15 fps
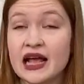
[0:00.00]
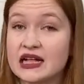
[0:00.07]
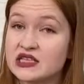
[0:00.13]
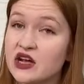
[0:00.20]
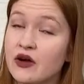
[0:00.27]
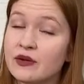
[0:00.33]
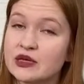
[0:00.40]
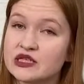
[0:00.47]

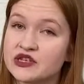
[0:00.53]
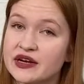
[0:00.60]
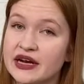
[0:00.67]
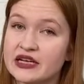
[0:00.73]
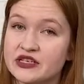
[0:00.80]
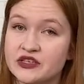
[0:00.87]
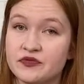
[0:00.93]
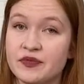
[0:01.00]
it's always
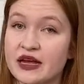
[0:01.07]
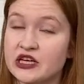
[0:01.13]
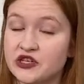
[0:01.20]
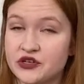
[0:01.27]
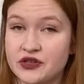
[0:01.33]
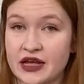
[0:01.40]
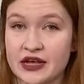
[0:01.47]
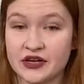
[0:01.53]
great to make
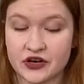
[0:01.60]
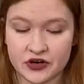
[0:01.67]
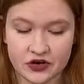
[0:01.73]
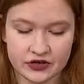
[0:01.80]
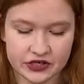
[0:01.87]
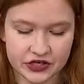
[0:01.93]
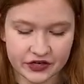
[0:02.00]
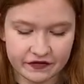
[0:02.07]
sure that
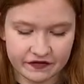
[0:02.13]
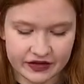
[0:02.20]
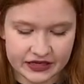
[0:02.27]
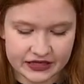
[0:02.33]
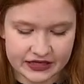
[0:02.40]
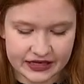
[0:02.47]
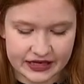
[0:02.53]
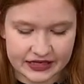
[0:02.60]
your surface